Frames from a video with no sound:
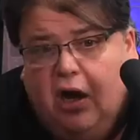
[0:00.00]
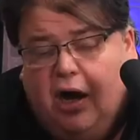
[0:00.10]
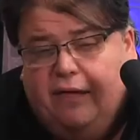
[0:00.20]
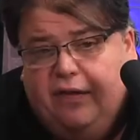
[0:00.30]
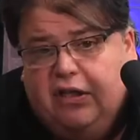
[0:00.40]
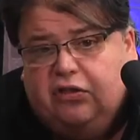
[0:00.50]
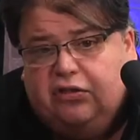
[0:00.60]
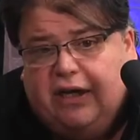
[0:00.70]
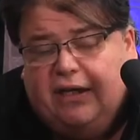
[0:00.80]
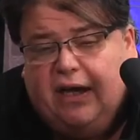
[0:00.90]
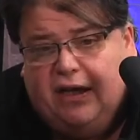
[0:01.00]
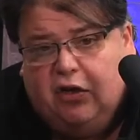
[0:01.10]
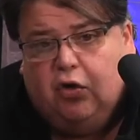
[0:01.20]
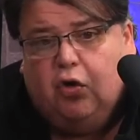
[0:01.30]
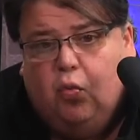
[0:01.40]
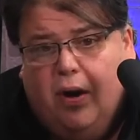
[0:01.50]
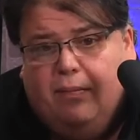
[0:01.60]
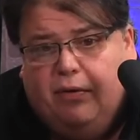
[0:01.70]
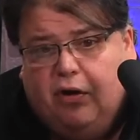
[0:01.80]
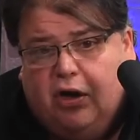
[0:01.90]
on this because I go to
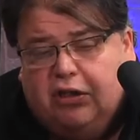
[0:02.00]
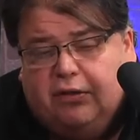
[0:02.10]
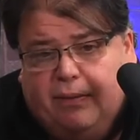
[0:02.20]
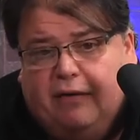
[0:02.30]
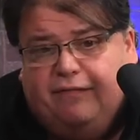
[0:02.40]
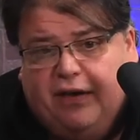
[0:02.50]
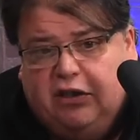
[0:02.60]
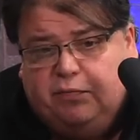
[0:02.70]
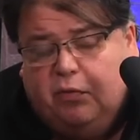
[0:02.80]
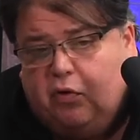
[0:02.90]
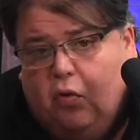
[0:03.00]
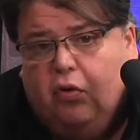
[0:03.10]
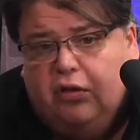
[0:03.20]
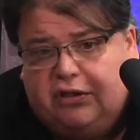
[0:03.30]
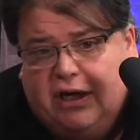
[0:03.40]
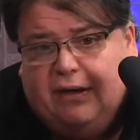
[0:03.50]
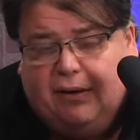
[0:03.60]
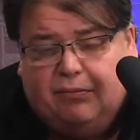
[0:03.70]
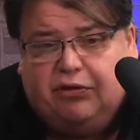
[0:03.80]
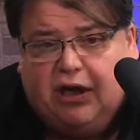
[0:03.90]
webinars about Facebook all the time.
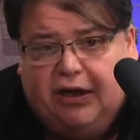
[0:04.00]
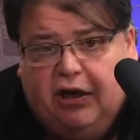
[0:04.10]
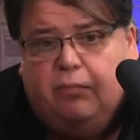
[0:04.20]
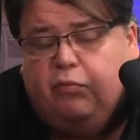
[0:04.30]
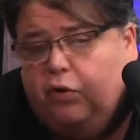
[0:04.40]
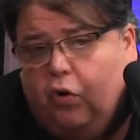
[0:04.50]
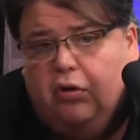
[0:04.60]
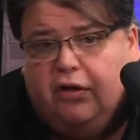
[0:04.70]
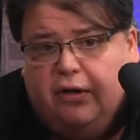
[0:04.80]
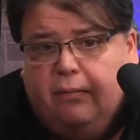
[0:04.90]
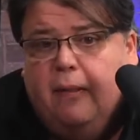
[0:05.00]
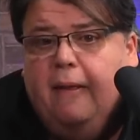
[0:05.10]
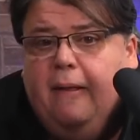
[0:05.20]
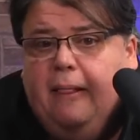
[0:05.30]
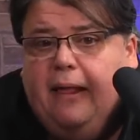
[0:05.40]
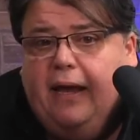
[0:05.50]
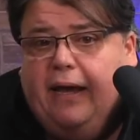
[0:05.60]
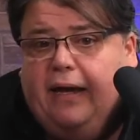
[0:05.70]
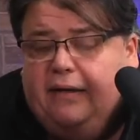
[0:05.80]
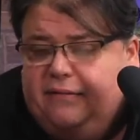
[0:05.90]
I'm signing up with all of them,
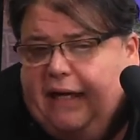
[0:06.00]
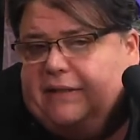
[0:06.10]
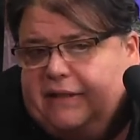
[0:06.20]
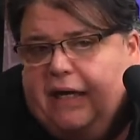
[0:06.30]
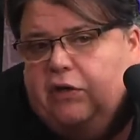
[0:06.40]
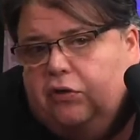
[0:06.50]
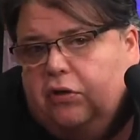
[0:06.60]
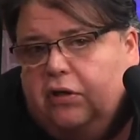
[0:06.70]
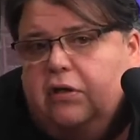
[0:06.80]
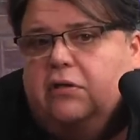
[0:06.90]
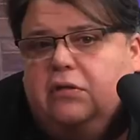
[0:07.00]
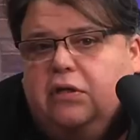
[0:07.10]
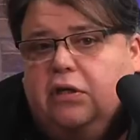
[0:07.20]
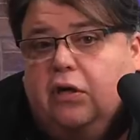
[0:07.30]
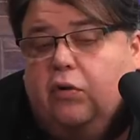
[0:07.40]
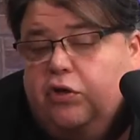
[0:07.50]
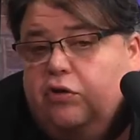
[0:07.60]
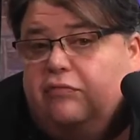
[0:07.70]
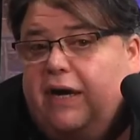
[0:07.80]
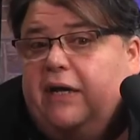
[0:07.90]
and that's how you learn, and
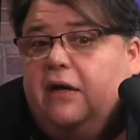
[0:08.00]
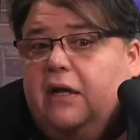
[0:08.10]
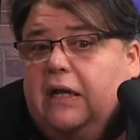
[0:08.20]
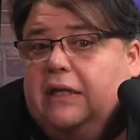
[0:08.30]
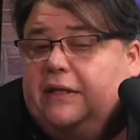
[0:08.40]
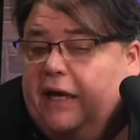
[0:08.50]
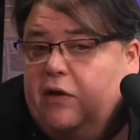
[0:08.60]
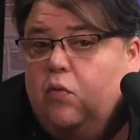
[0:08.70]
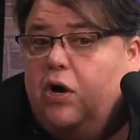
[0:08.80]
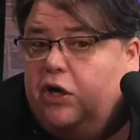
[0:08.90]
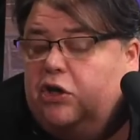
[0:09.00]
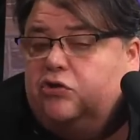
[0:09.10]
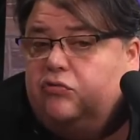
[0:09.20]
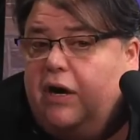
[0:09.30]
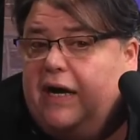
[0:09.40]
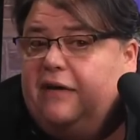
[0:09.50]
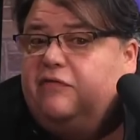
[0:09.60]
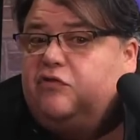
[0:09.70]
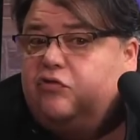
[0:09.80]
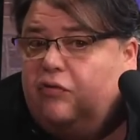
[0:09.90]
you're right. They want to
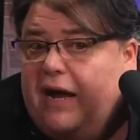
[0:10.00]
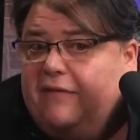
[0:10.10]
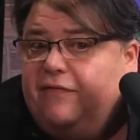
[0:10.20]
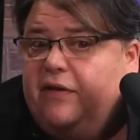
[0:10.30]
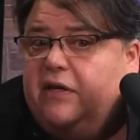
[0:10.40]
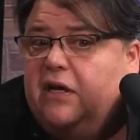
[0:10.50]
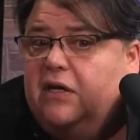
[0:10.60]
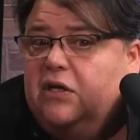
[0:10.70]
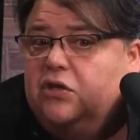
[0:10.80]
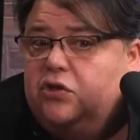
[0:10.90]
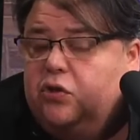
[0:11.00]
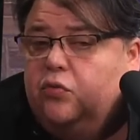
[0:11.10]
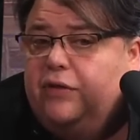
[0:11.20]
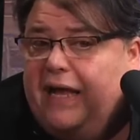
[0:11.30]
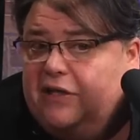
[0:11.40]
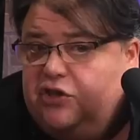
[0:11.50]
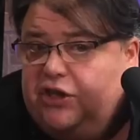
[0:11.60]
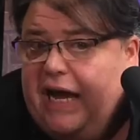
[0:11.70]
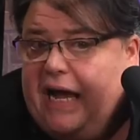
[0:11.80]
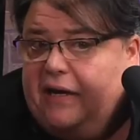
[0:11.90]
drive traffic to that
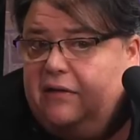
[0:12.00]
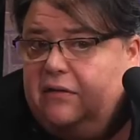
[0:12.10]
chat,